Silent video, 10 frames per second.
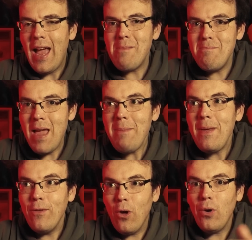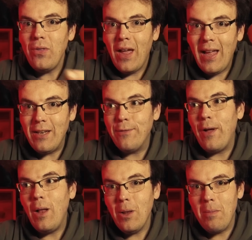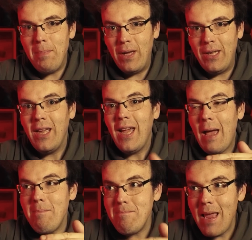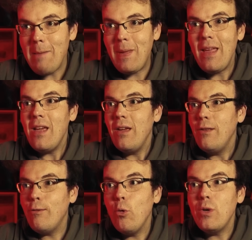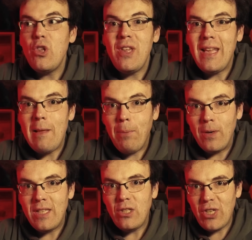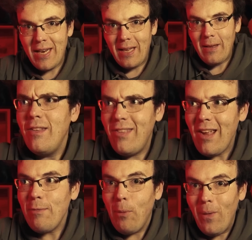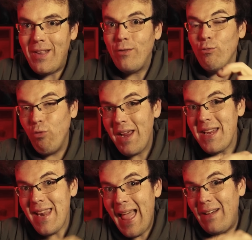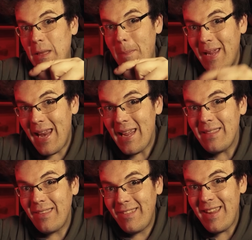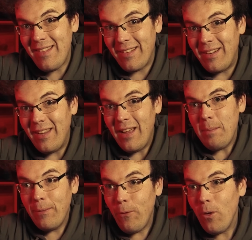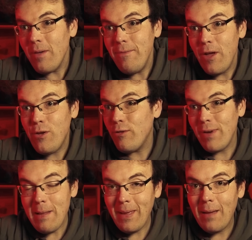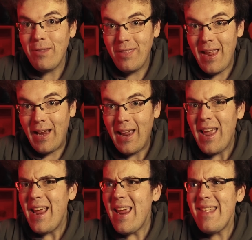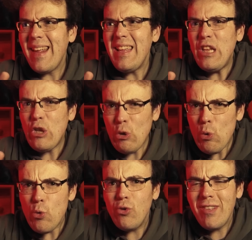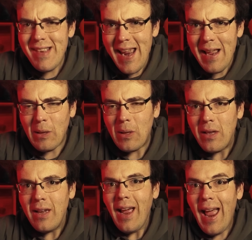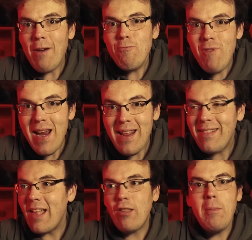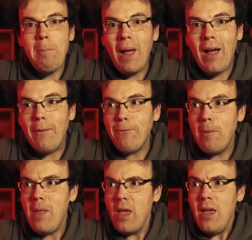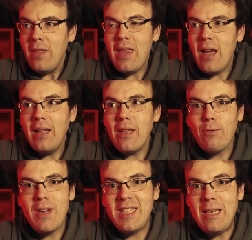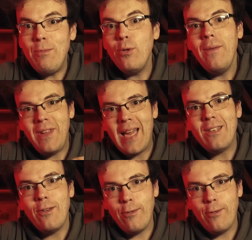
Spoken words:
and maybe have gone on the hunt for Hülkenberg, and maybe scored a cheeky point in Jeddah. 6 points right now at the beginning of the season, before convergence really becomes a thing, is a huge deal, and really sets them apart from the other 3 teams who have yet to